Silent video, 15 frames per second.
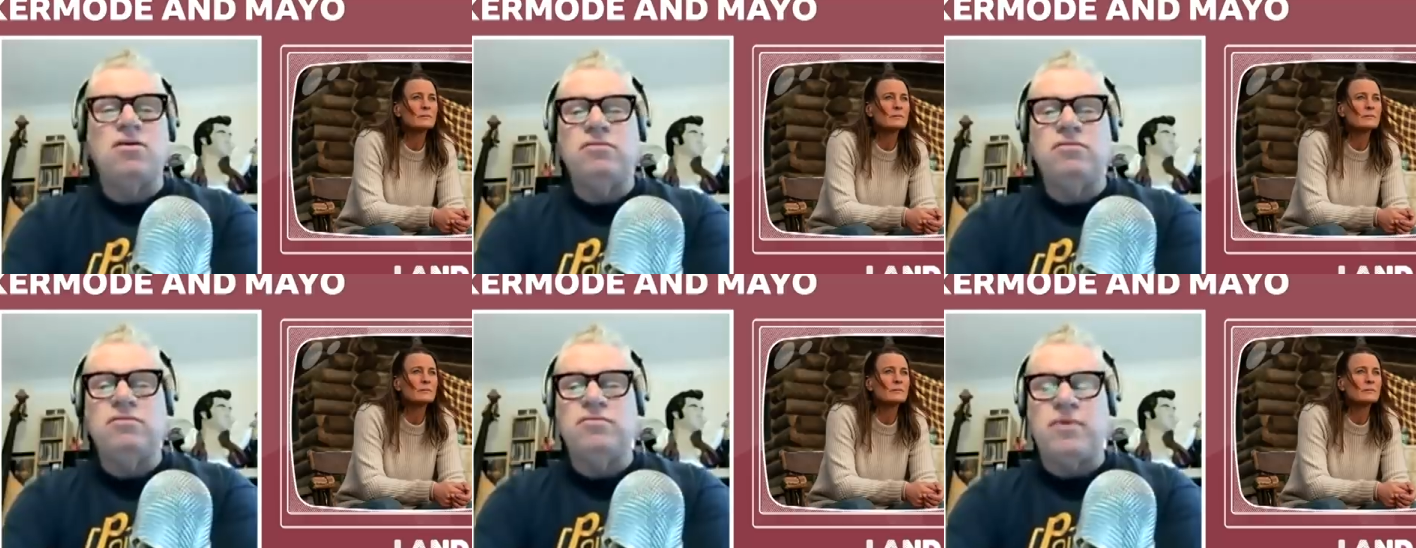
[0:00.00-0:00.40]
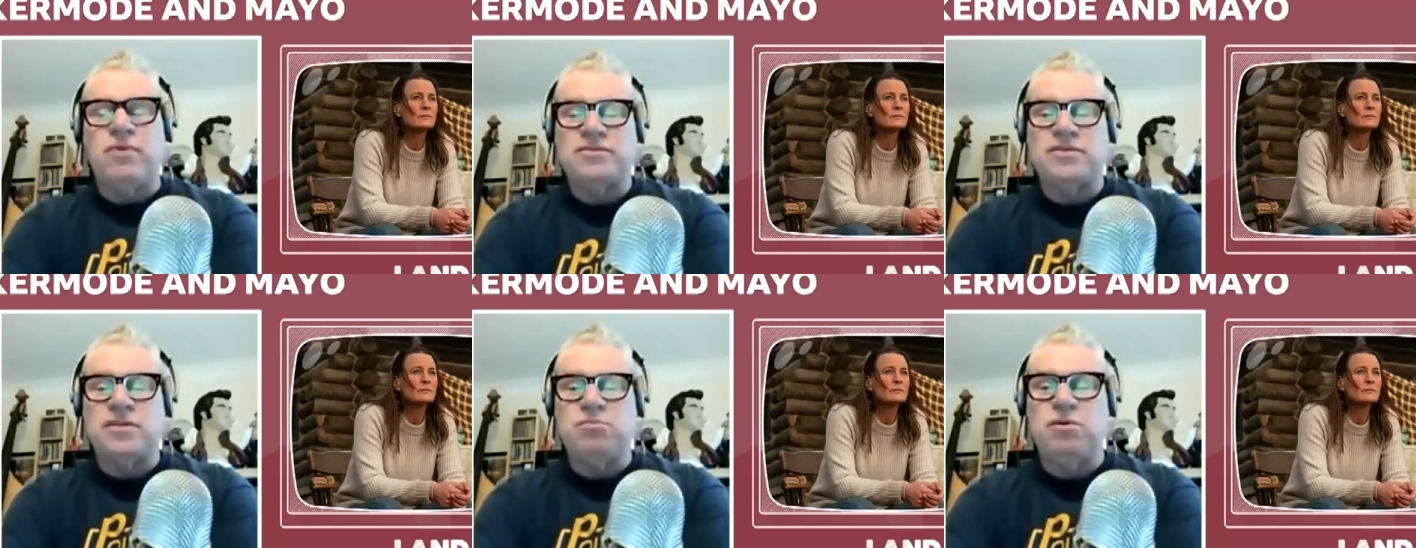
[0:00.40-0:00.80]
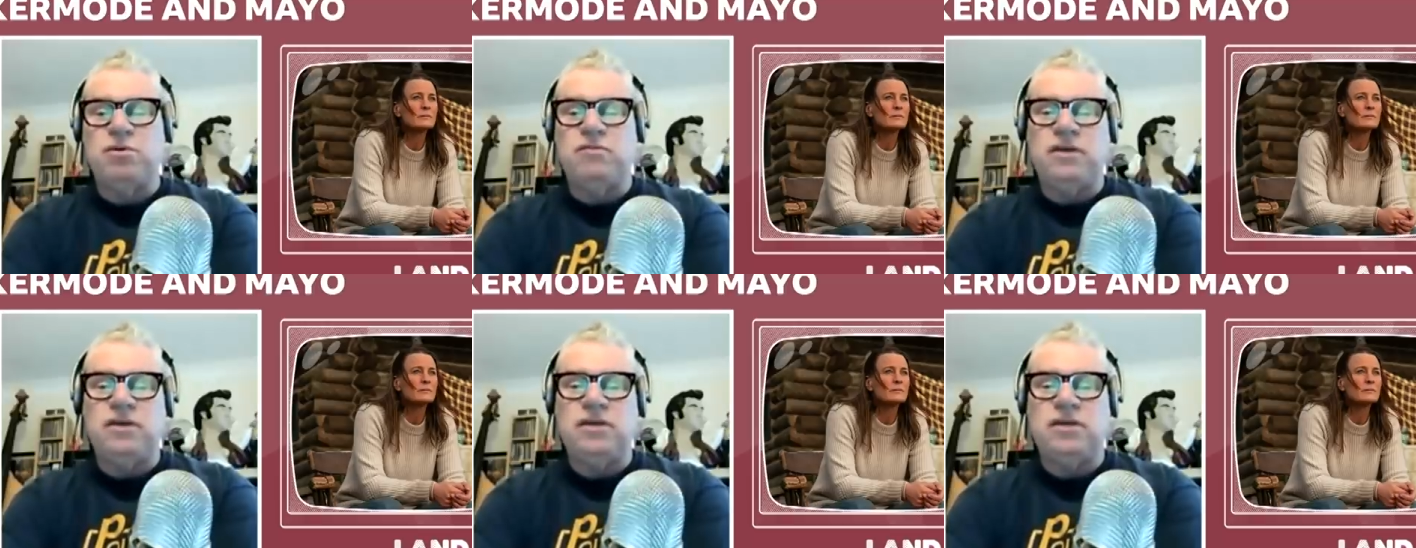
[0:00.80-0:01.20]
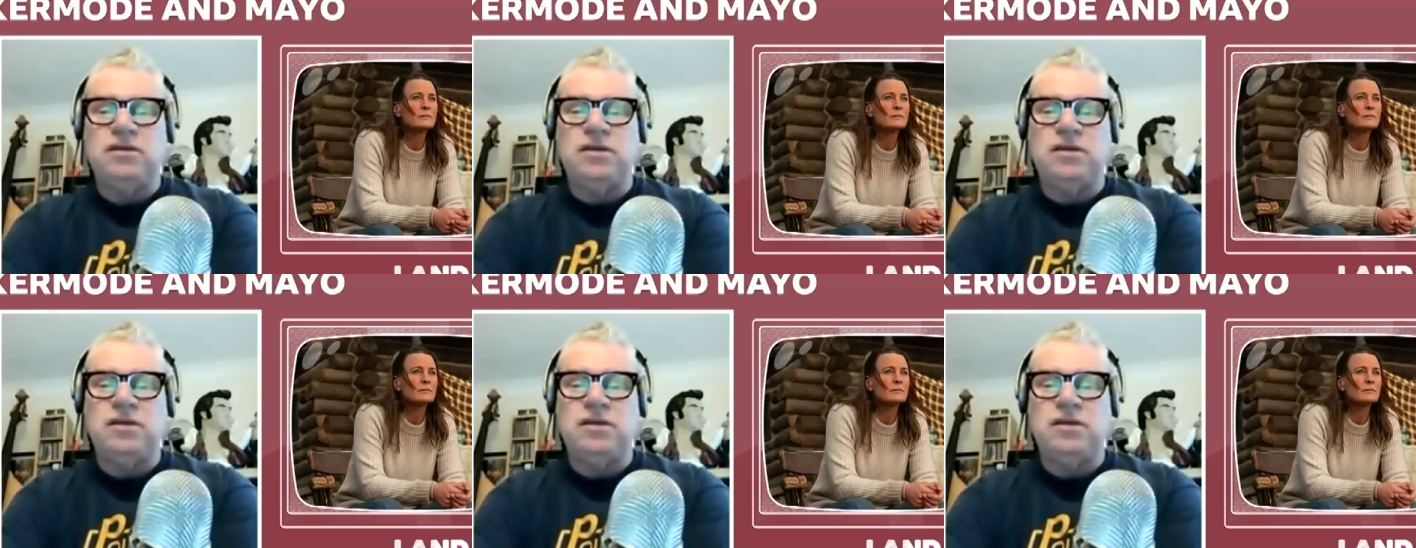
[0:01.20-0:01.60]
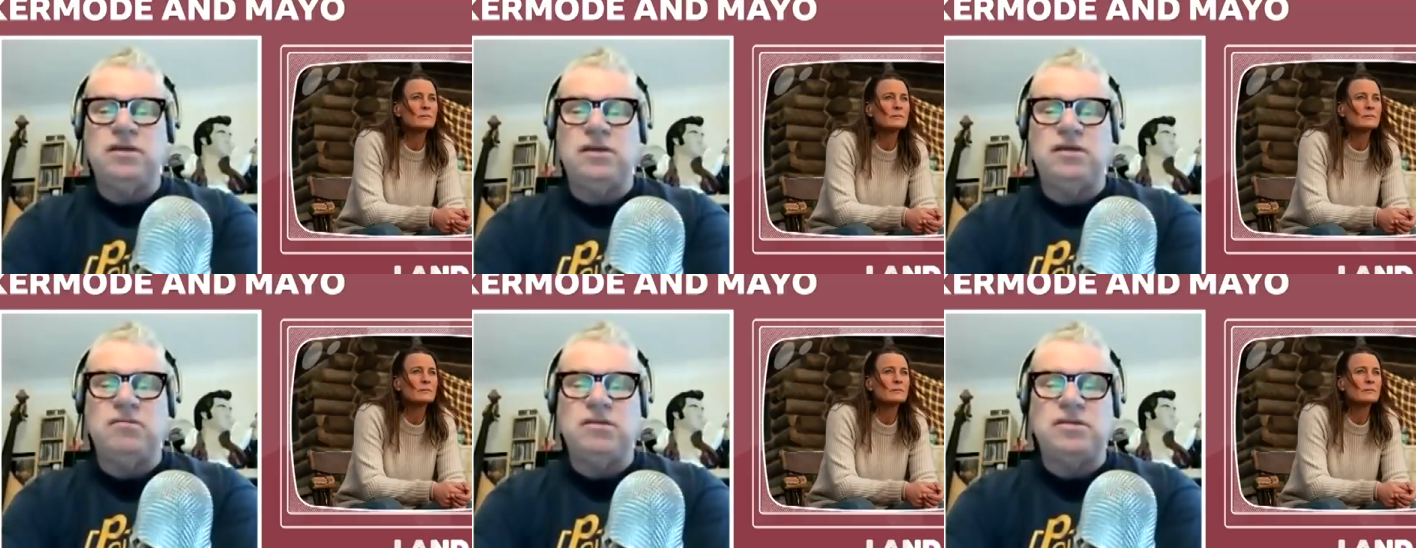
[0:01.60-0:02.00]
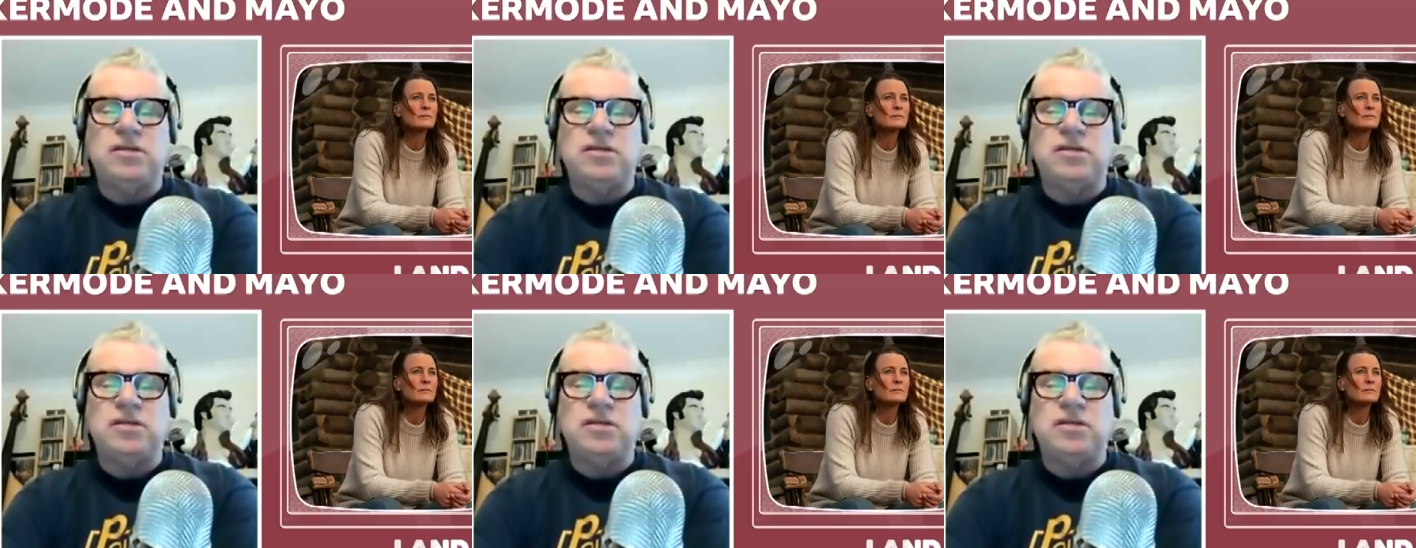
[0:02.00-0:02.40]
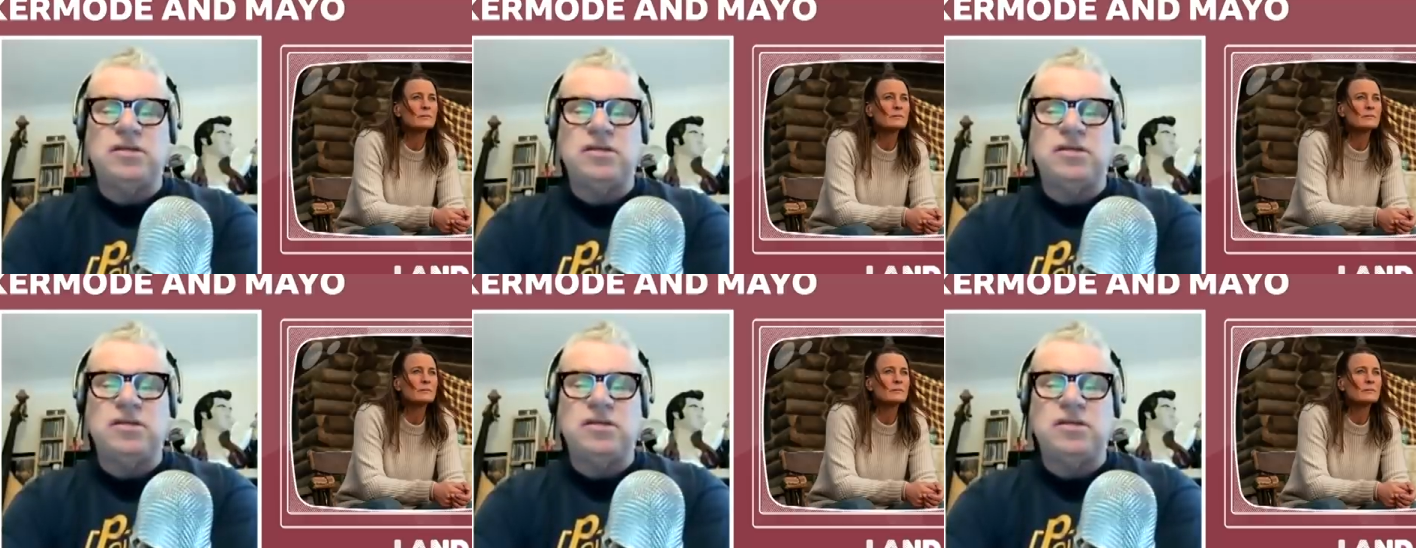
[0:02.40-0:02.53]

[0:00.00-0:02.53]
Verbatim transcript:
Speaker 1: so the rest of the movie is him doing that.